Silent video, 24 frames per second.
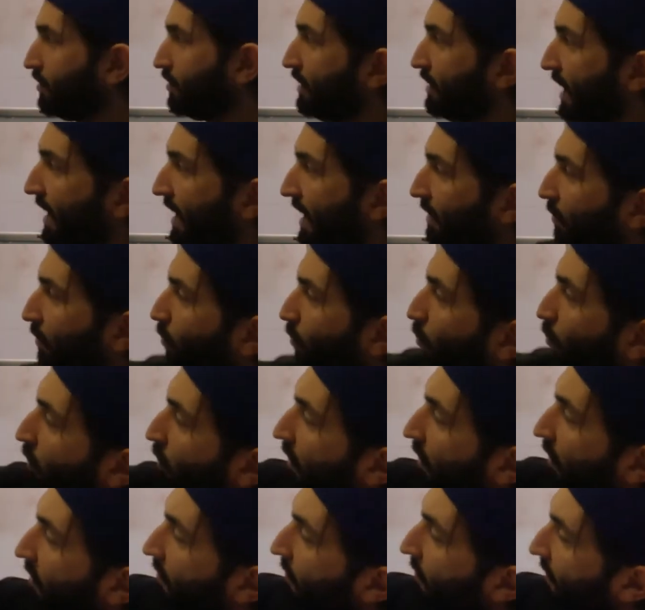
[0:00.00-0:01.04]
not
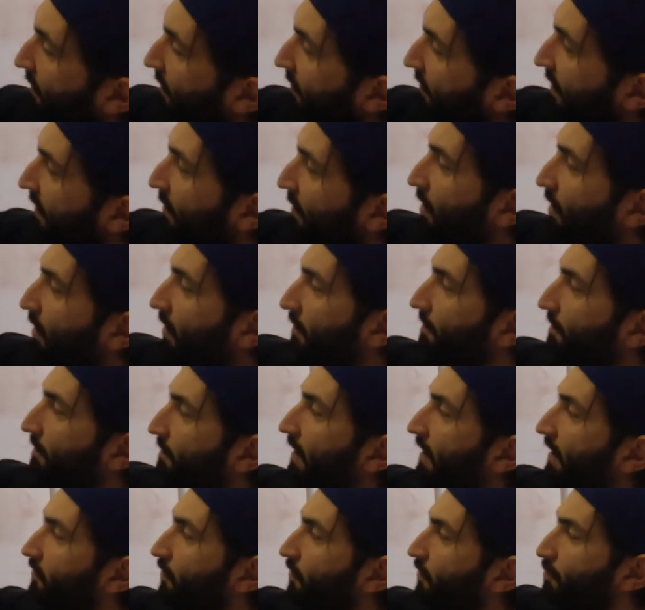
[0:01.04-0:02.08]
one thing that
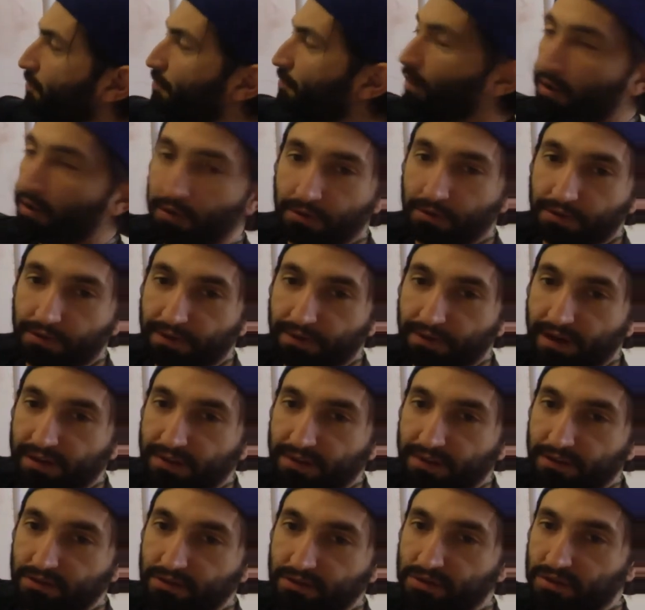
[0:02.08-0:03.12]
modifies for both,
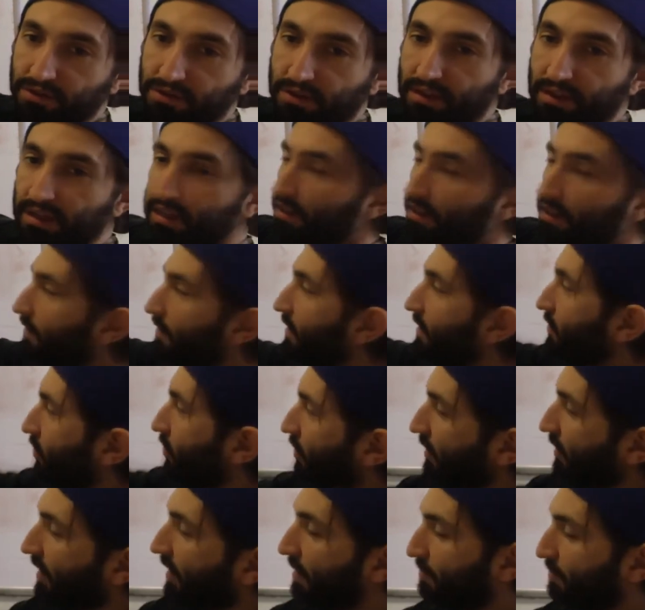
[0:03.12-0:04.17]
right? These
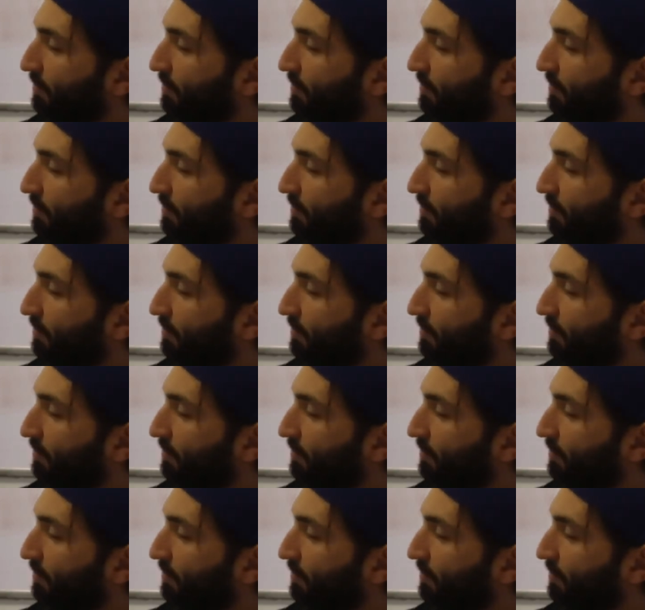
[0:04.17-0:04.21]
are kept